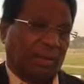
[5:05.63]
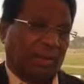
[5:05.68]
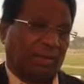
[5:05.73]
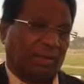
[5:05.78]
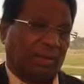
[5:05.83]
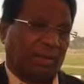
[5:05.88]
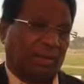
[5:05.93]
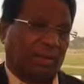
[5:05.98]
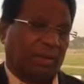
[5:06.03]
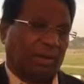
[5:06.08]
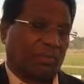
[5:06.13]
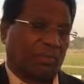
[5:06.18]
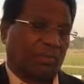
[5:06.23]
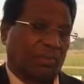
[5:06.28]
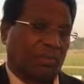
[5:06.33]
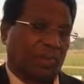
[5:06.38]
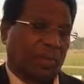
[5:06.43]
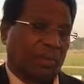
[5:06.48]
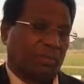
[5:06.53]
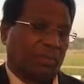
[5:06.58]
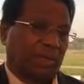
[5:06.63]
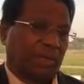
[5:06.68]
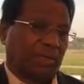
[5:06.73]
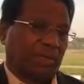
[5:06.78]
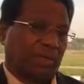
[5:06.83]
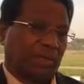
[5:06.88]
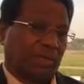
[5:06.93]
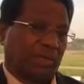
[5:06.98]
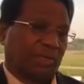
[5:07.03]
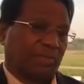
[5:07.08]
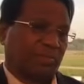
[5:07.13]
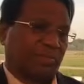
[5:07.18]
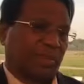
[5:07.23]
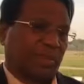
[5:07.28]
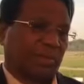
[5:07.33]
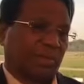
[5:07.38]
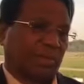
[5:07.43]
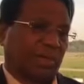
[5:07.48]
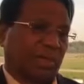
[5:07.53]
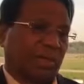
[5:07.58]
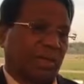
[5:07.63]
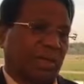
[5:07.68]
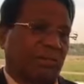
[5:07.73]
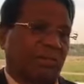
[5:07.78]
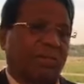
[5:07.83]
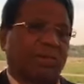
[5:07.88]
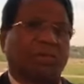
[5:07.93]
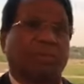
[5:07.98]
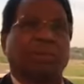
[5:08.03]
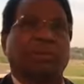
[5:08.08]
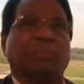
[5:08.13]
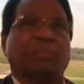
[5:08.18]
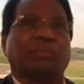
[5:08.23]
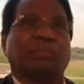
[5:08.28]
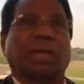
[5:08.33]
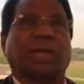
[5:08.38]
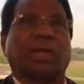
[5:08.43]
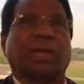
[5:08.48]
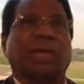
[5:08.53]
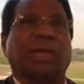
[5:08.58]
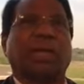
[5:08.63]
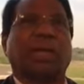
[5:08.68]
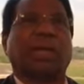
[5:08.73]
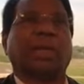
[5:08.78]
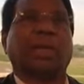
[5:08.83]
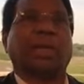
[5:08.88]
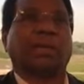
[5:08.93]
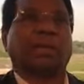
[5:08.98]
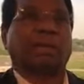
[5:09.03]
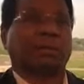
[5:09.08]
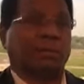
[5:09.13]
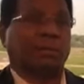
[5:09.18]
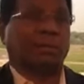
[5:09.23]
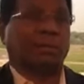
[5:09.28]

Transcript: Our Honorable Prime Minister has been talking about Make in India,